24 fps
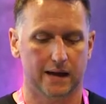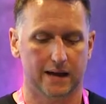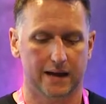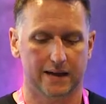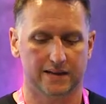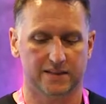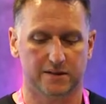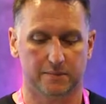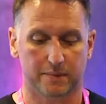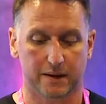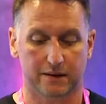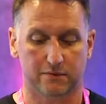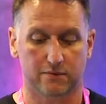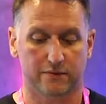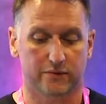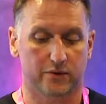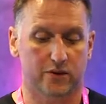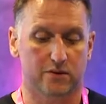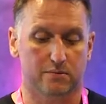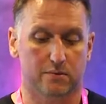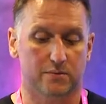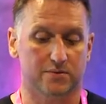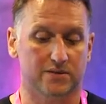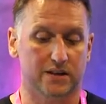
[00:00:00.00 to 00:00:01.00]
It's about
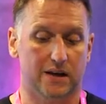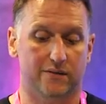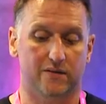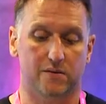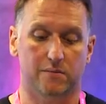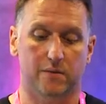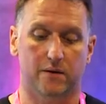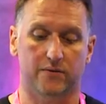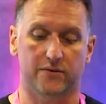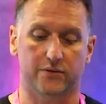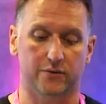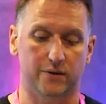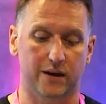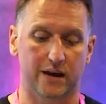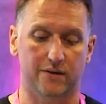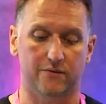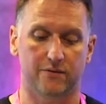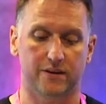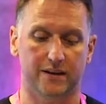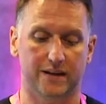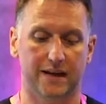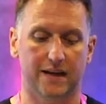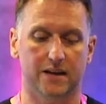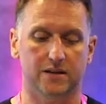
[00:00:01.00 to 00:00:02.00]
reviewing the website every month and not
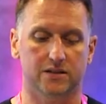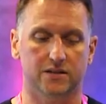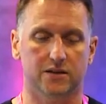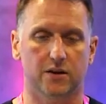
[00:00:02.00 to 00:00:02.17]
every year.